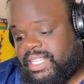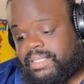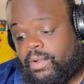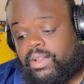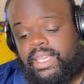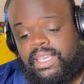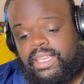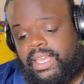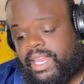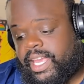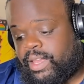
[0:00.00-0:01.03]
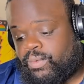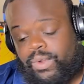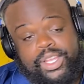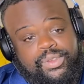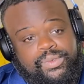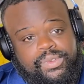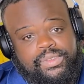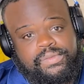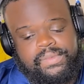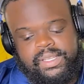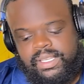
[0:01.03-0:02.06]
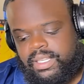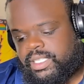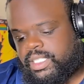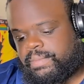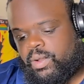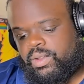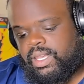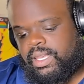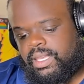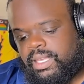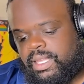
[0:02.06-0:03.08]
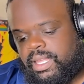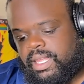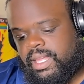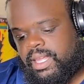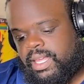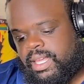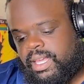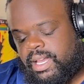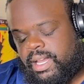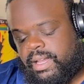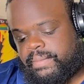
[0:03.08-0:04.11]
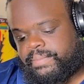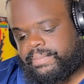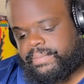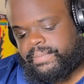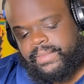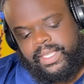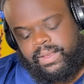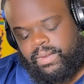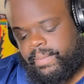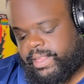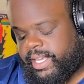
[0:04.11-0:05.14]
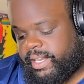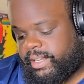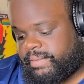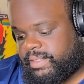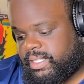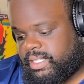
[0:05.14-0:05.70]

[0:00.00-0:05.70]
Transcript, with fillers: smoking in a restroom? smoking. Um, what am I thinking of?